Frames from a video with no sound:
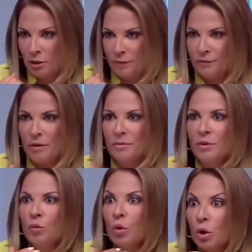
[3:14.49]
her from
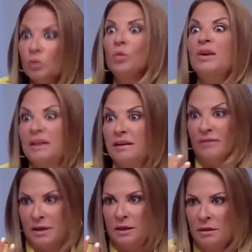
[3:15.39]
the world we
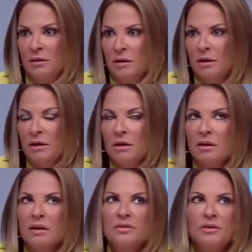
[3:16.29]
live in
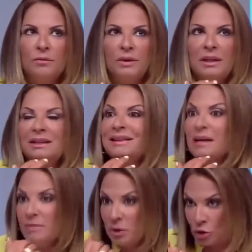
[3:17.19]
is to really
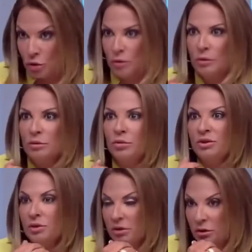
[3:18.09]
limit her to a
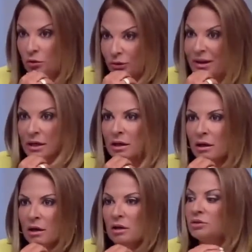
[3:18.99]
certain degree.
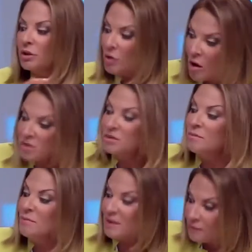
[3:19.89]
Because there are
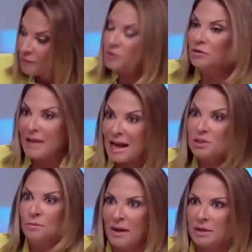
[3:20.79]
some beneficial
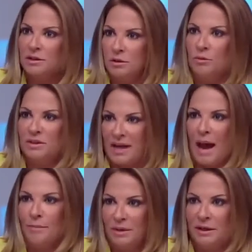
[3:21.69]
aspects to what's
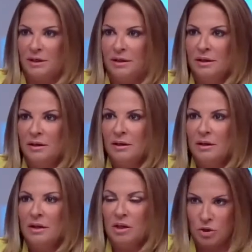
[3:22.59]
happening
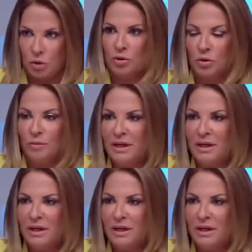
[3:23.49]
in social